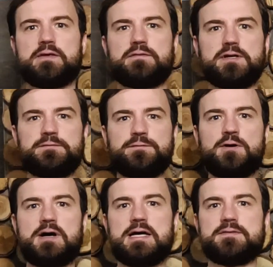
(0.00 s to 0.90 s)

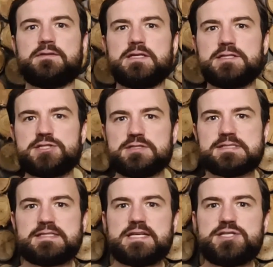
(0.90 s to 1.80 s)
Therefore, at the initial
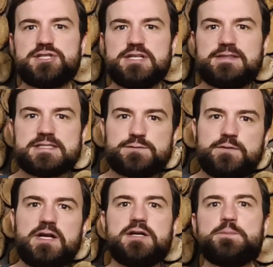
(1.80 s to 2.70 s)
stage it is
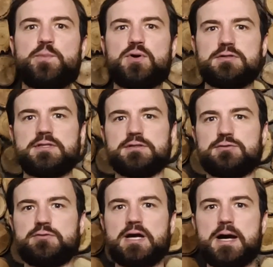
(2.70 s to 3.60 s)
very important
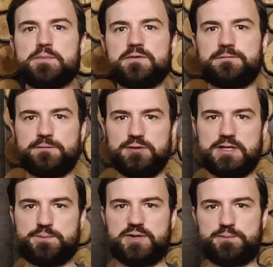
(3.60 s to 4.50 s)
to come
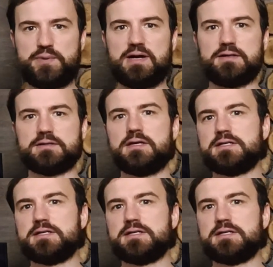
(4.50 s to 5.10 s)
fully prepared.